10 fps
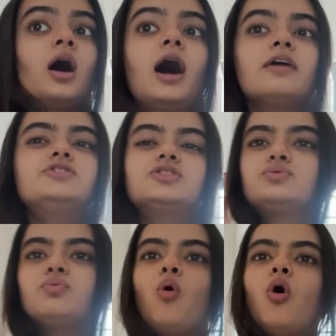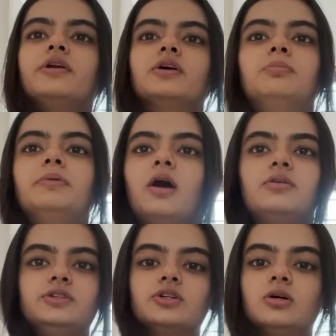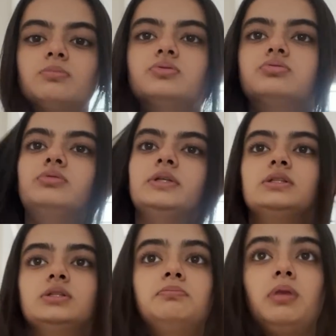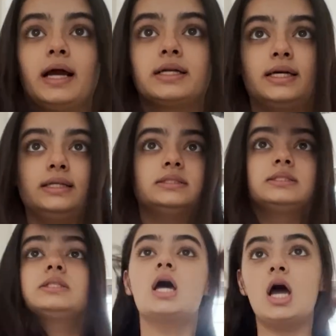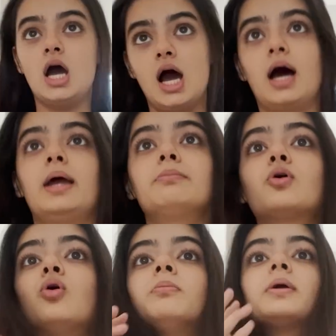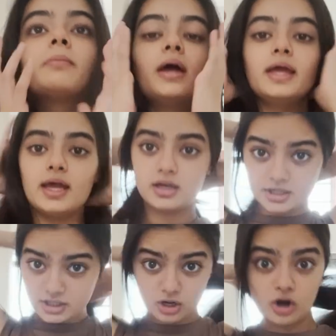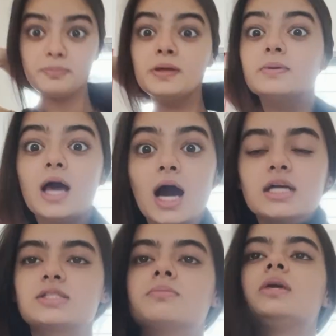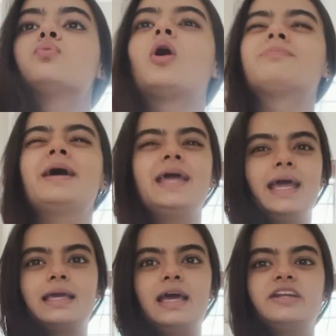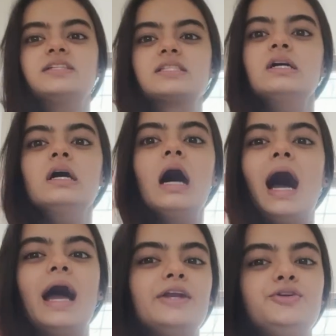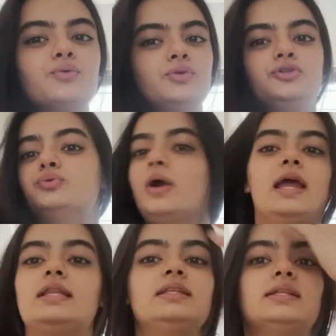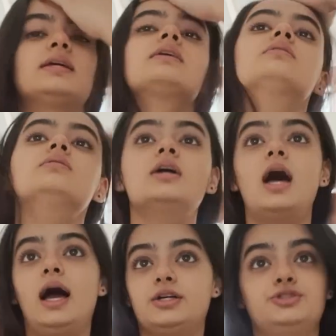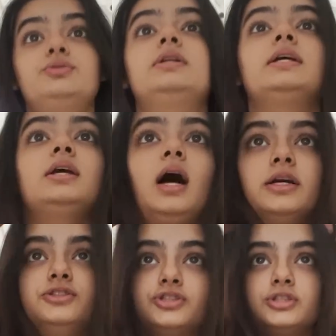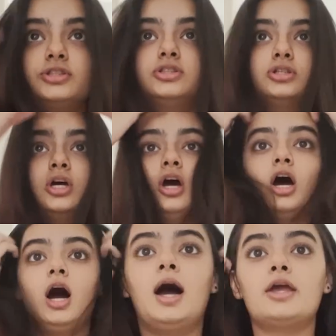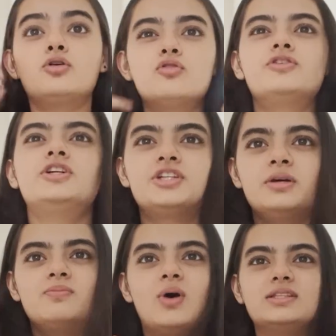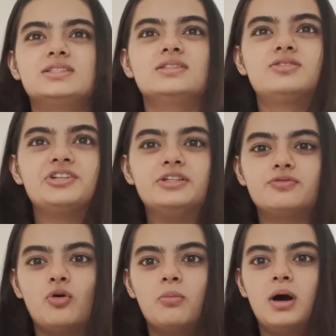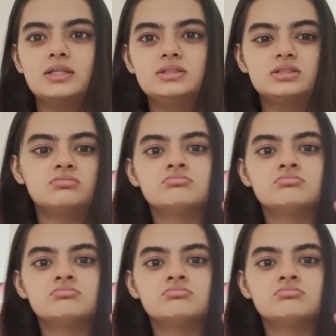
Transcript: I've just worn a brown top with black tights. I'm combing my hair and a lot of people ask me what my hair care is. I don't do anything. Actually, I just, I go for a trim once in three to four months.